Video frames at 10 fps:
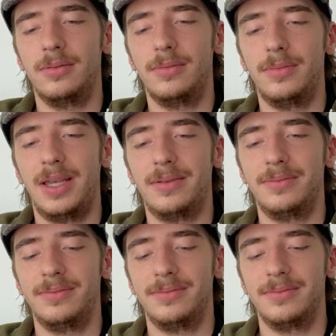Man.
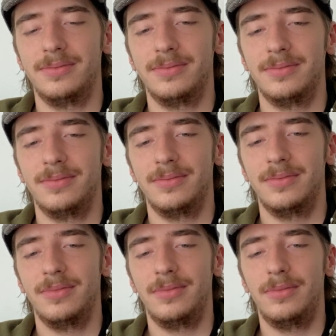
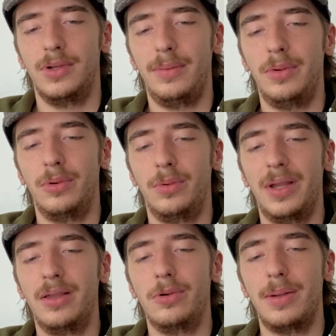But I mean, we're
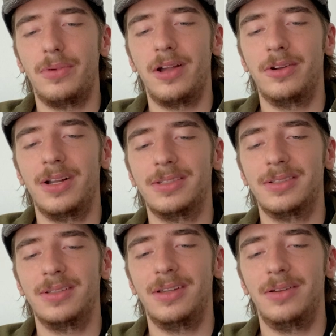making great
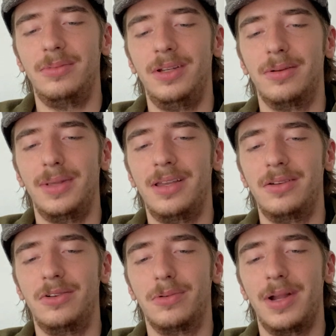progress. We are
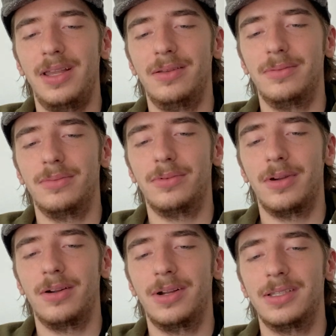making great
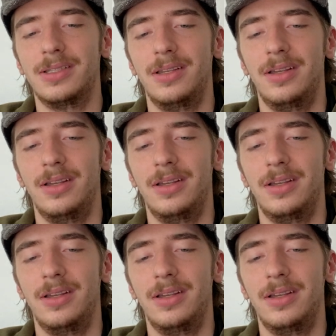progress.